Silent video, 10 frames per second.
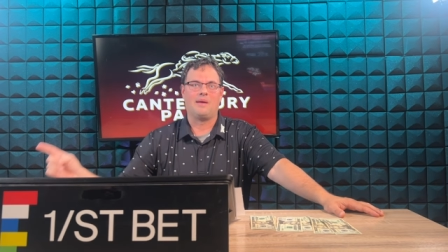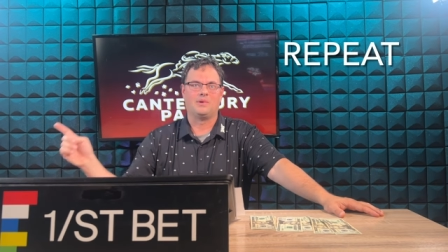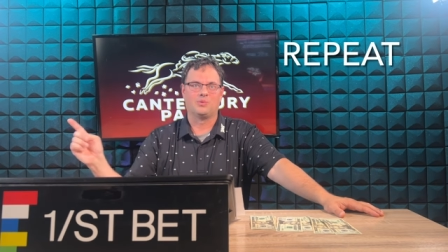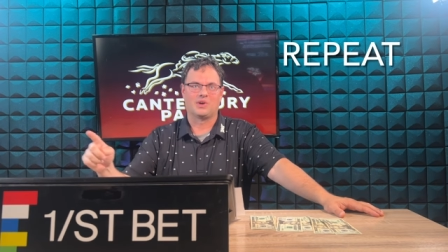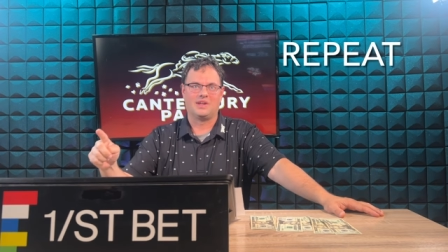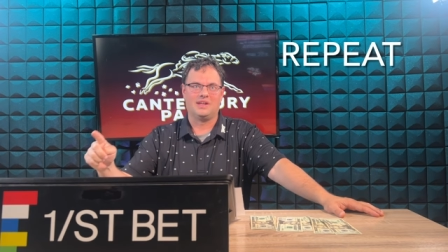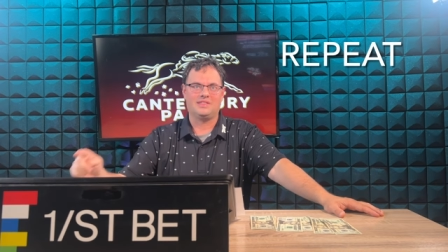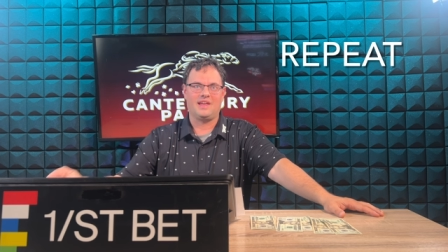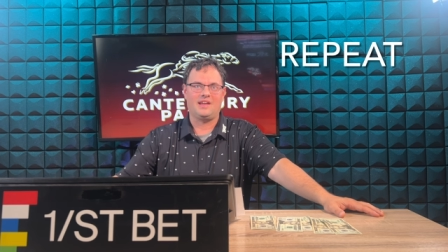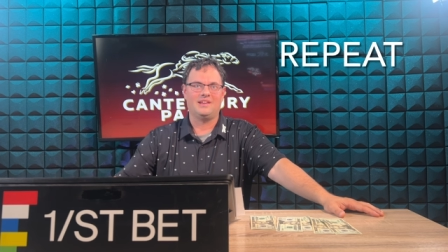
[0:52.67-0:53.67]
And we're going to hit
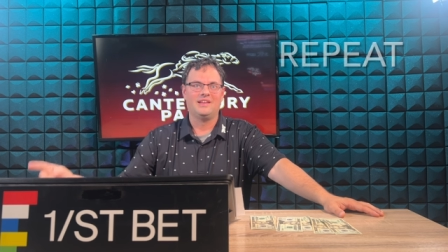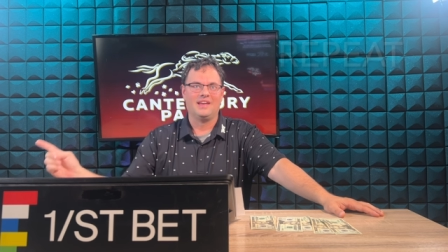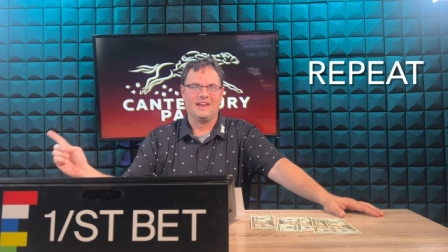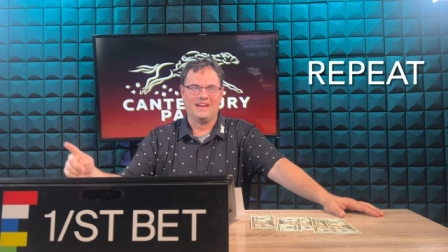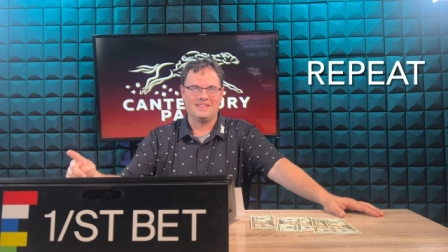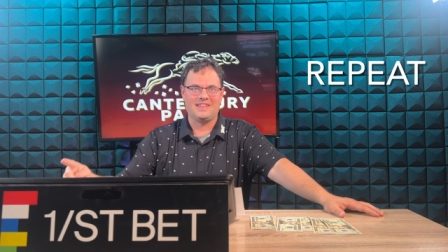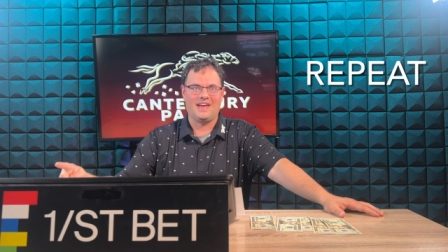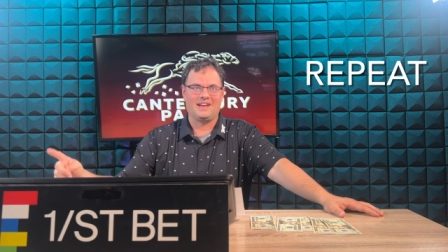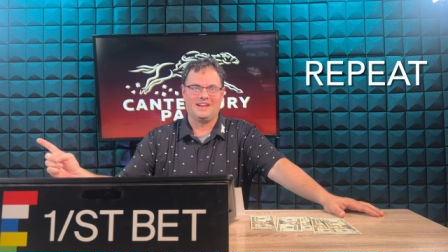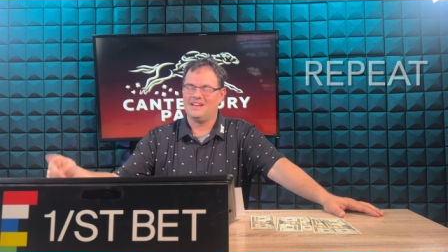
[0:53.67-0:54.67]
that and hit
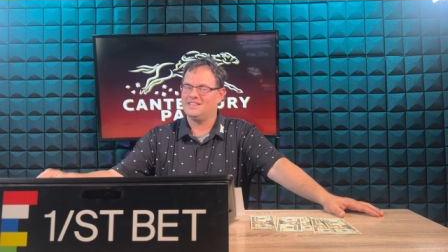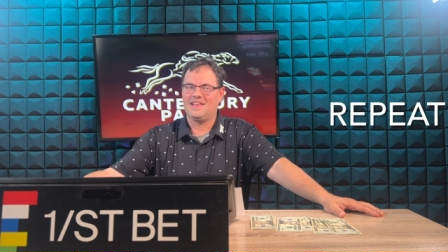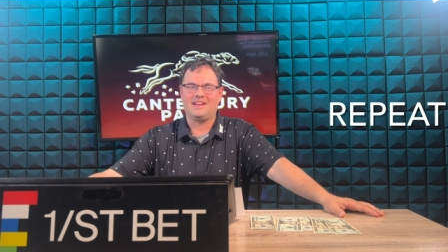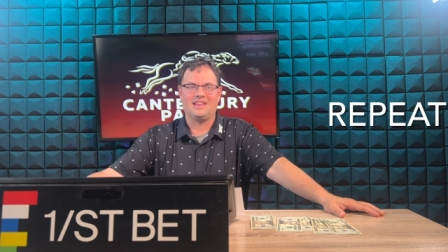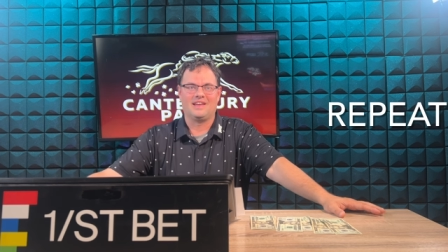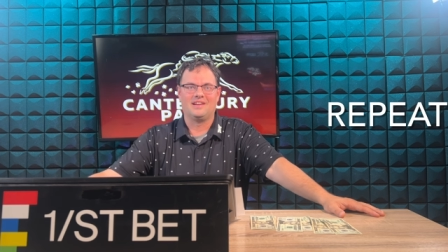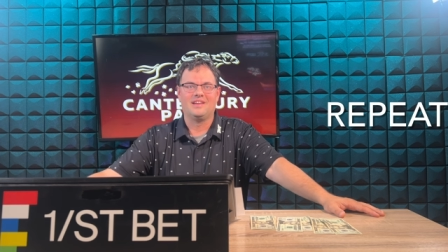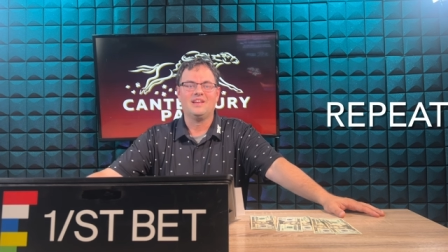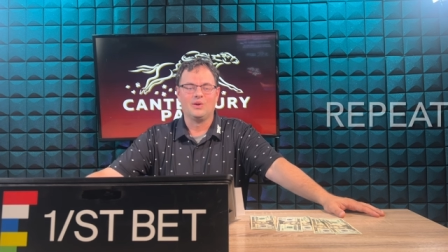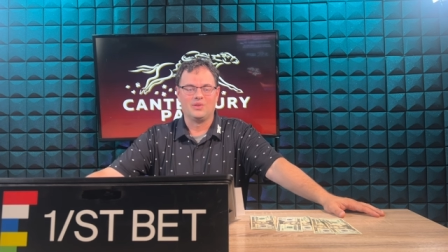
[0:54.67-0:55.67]
that and hit that again
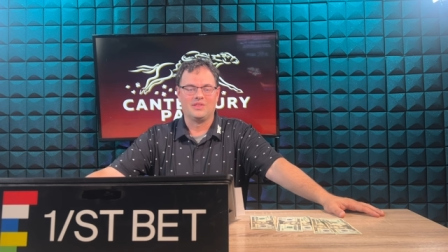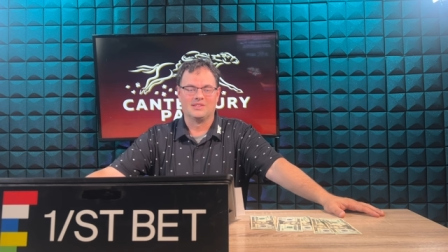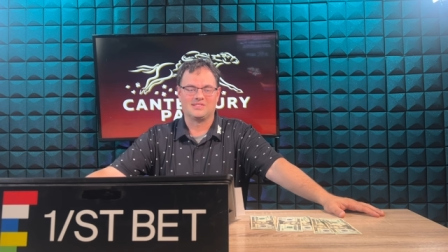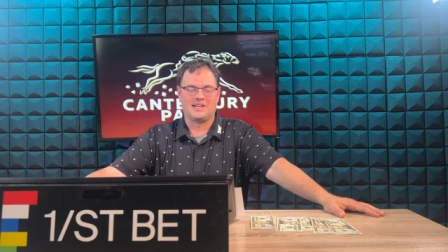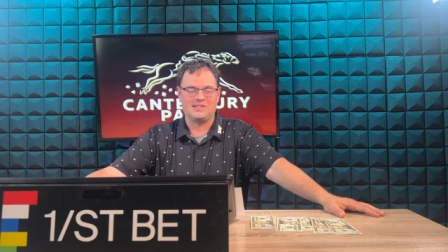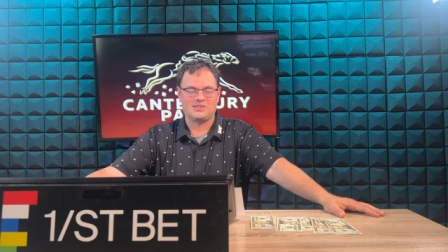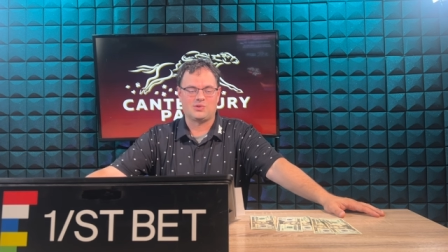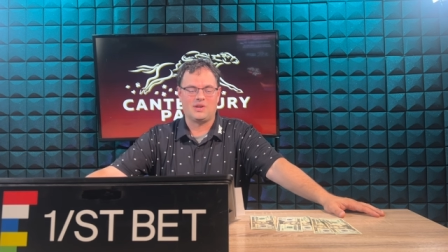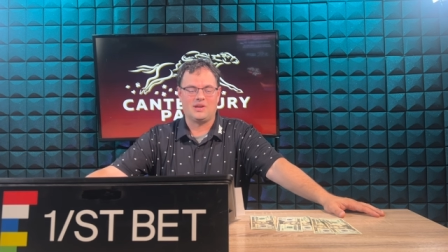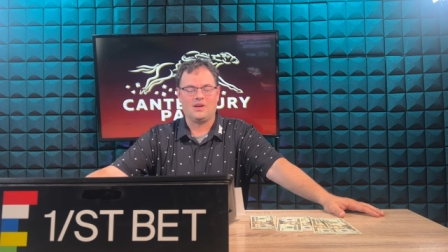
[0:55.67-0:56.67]
the Saint
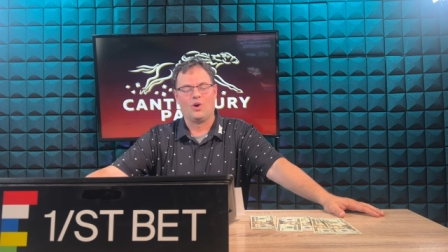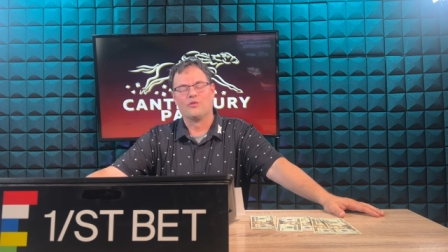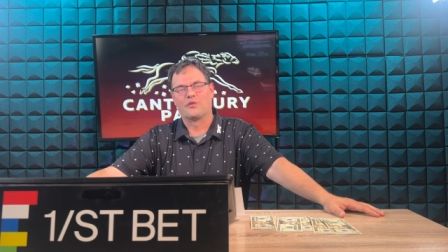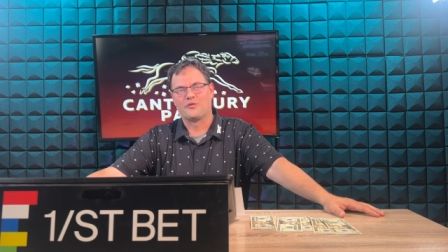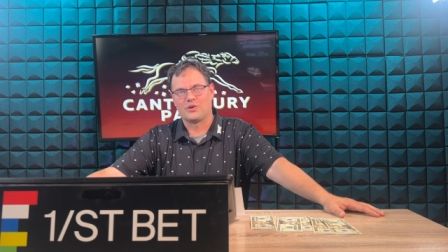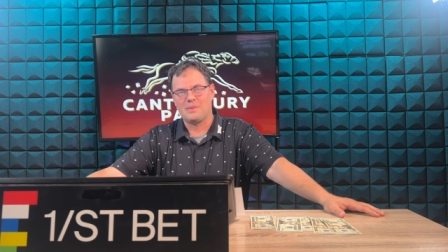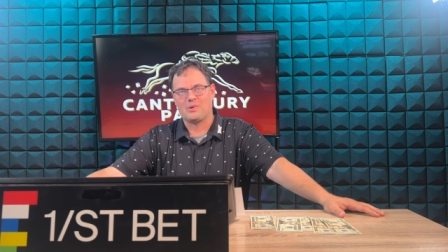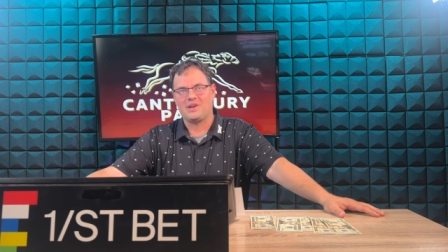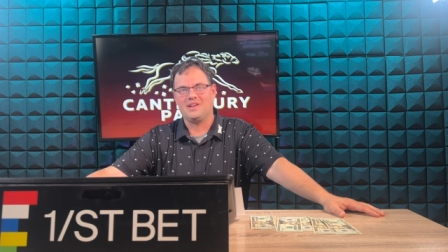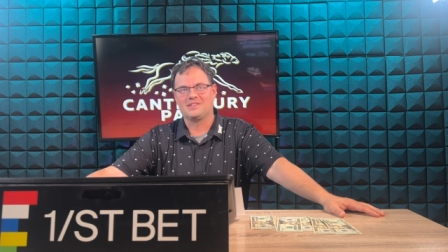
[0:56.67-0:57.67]
Serena over Free
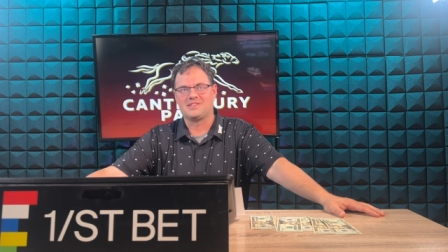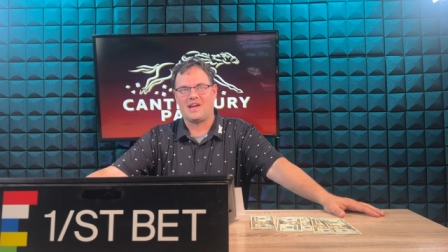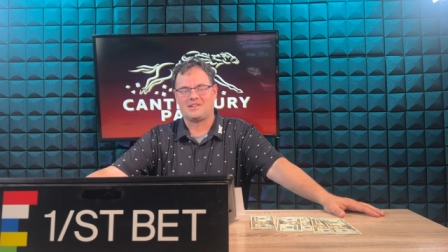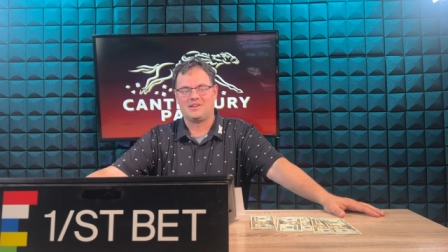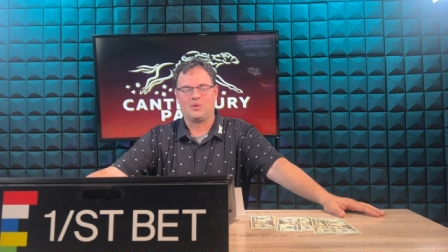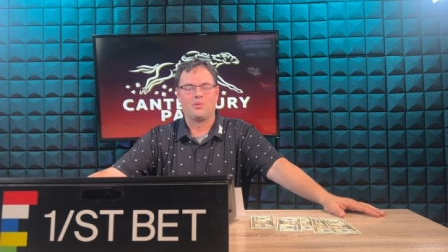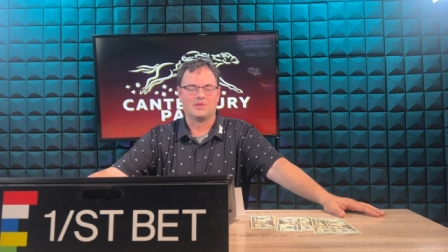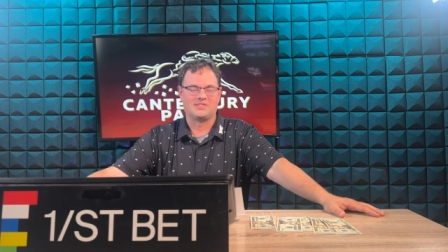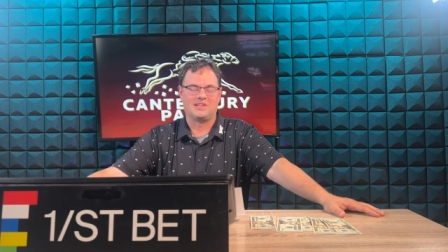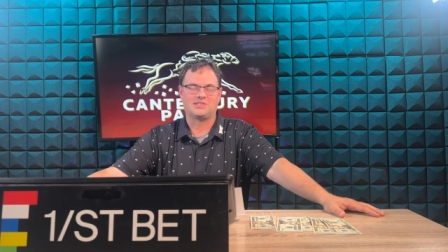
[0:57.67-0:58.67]
Brittany Exacta with
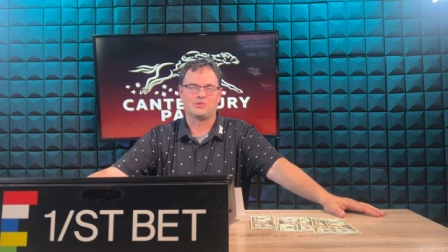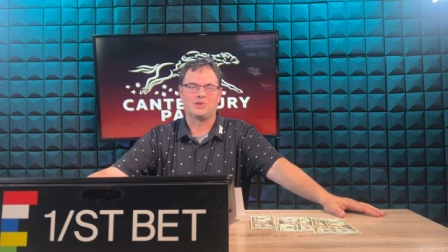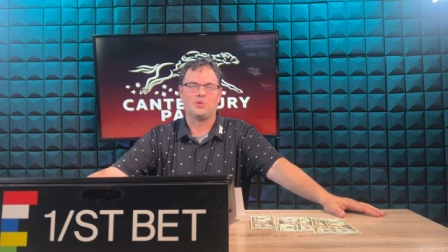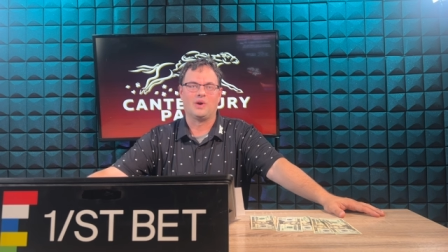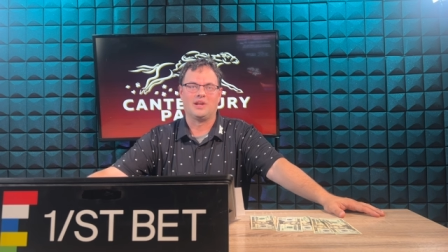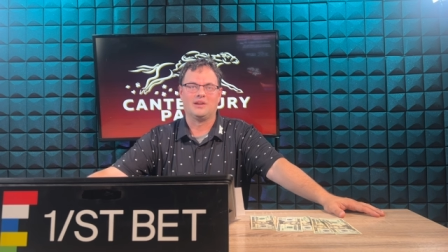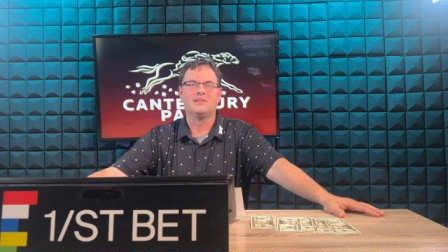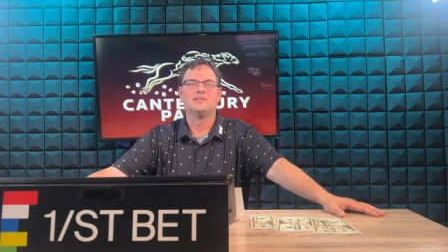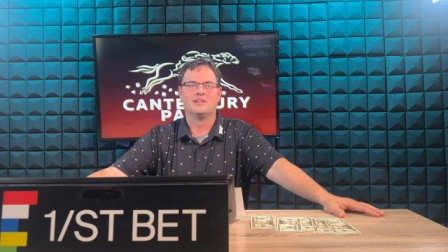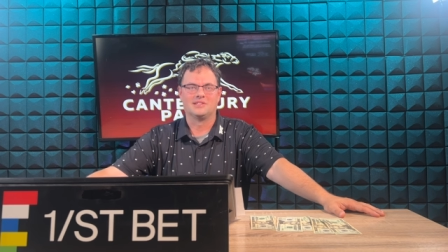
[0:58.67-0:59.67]
Saint Serena winning.
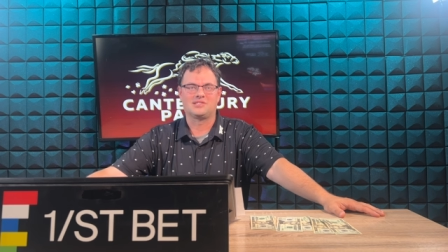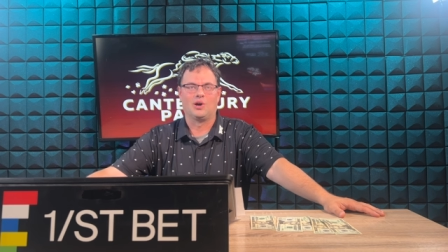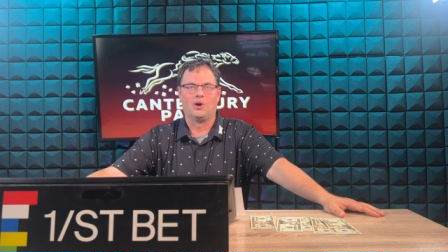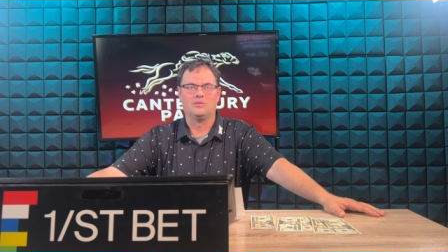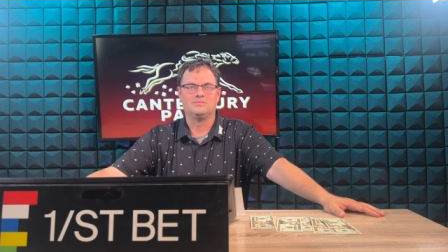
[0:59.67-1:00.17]
Let's go.